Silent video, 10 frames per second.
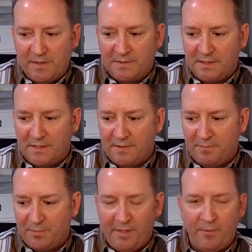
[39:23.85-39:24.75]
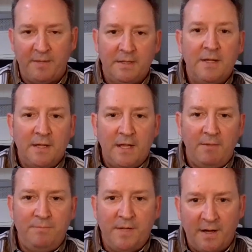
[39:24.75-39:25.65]
But anyway,
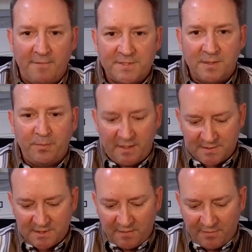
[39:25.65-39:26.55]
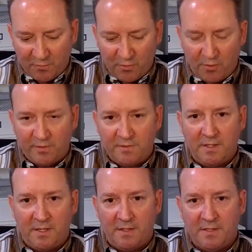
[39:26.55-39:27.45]
it obviously played a significant role
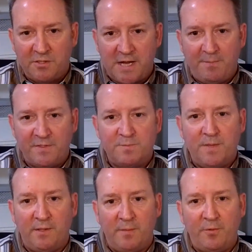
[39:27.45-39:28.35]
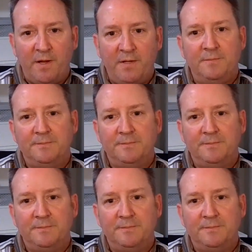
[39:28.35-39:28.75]
in Chapman's medal upgrade.